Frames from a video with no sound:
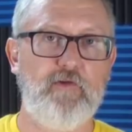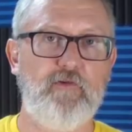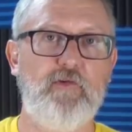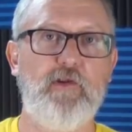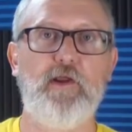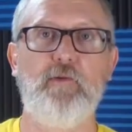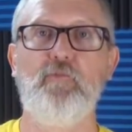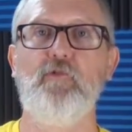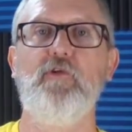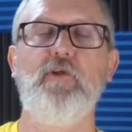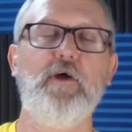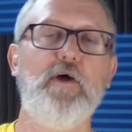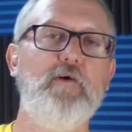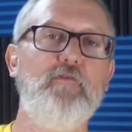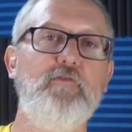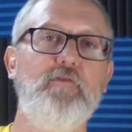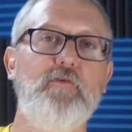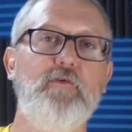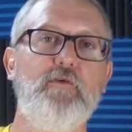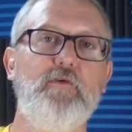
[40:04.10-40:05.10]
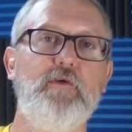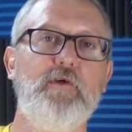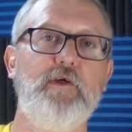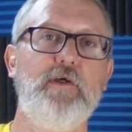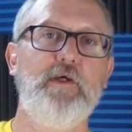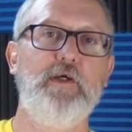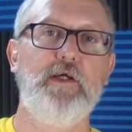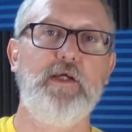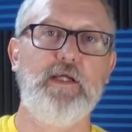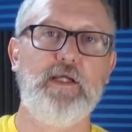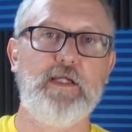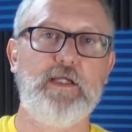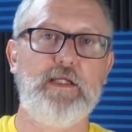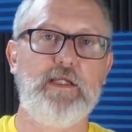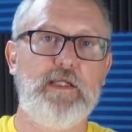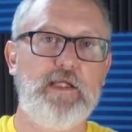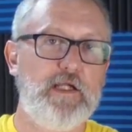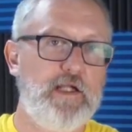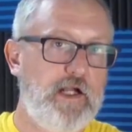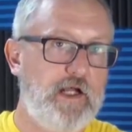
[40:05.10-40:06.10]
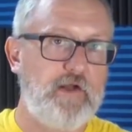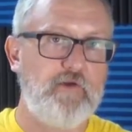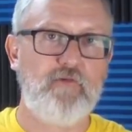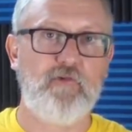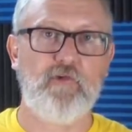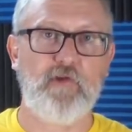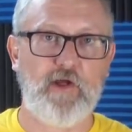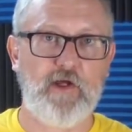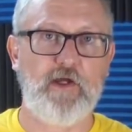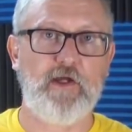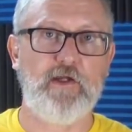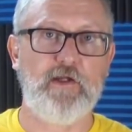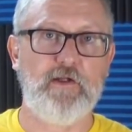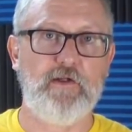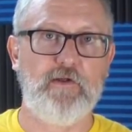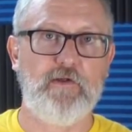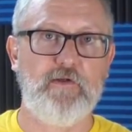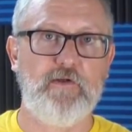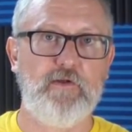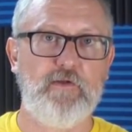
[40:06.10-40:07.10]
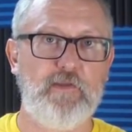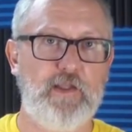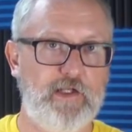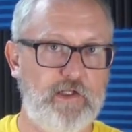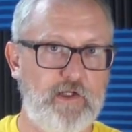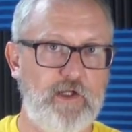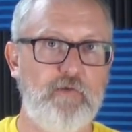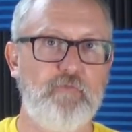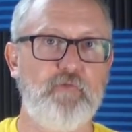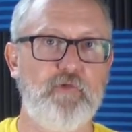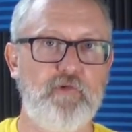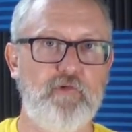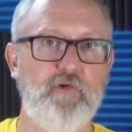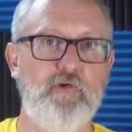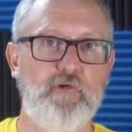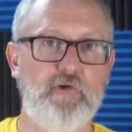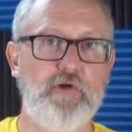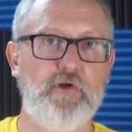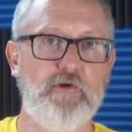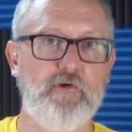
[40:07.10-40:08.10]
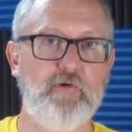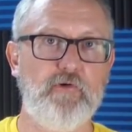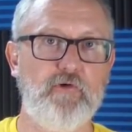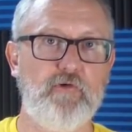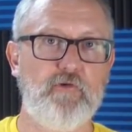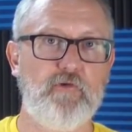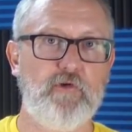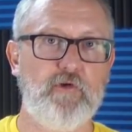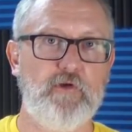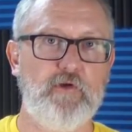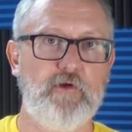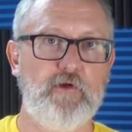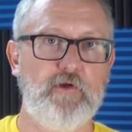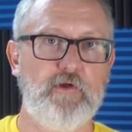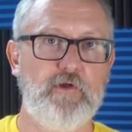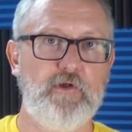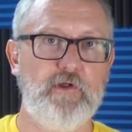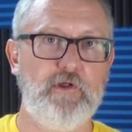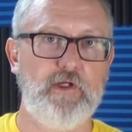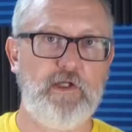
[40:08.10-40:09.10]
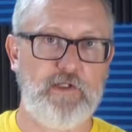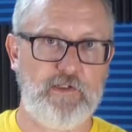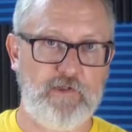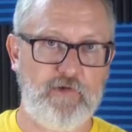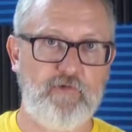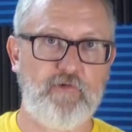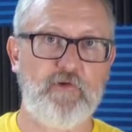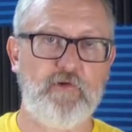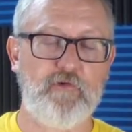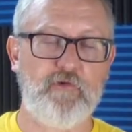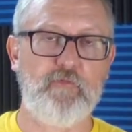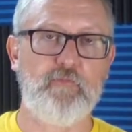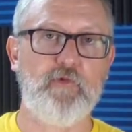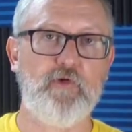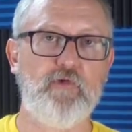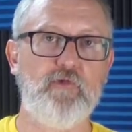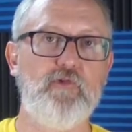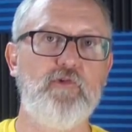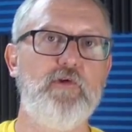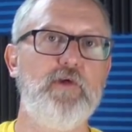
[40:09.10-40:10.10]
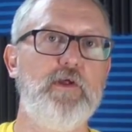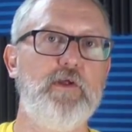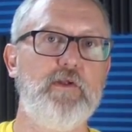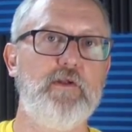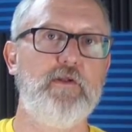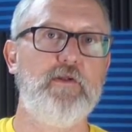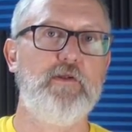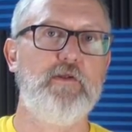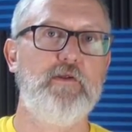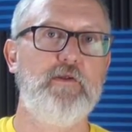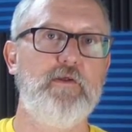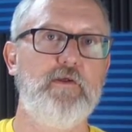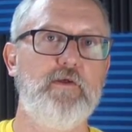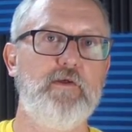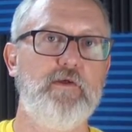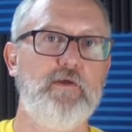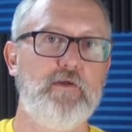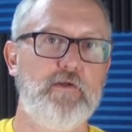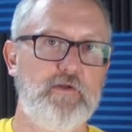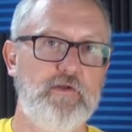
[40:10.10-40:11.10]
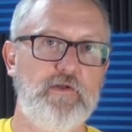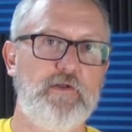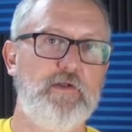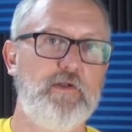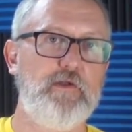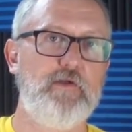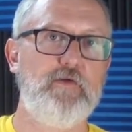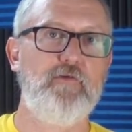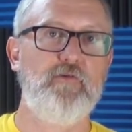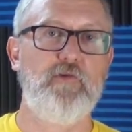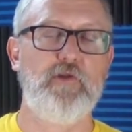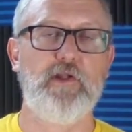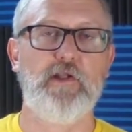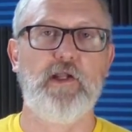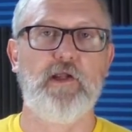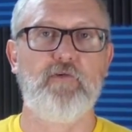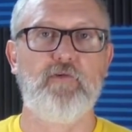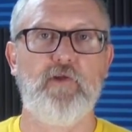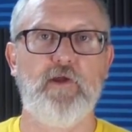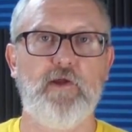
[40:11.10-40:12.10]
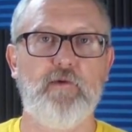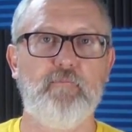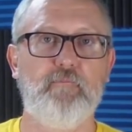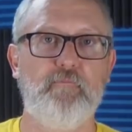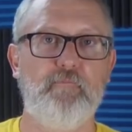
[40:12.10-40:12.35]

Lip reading: same stuff. Get outside that comfort zone of yours and listen to some new shit. See you next time.